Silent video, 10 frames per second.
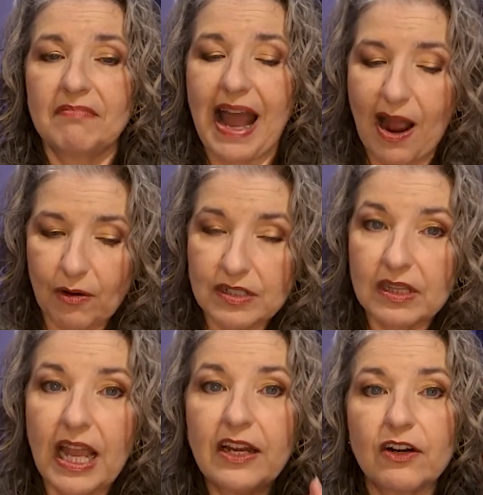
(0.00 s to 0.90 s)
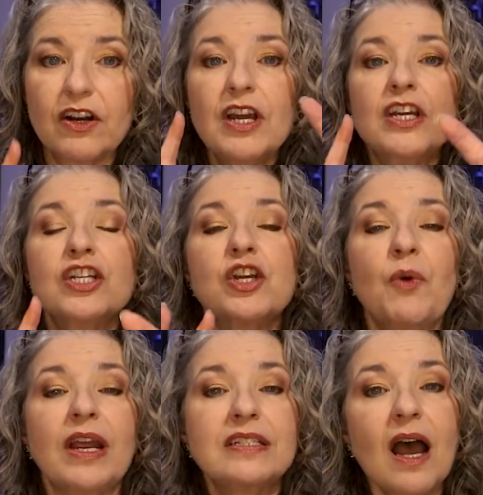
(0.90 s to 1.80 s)
Hours later, she
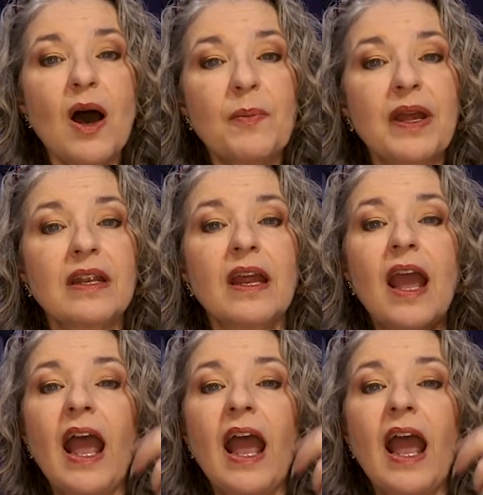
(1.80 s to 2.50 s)
wakes up, and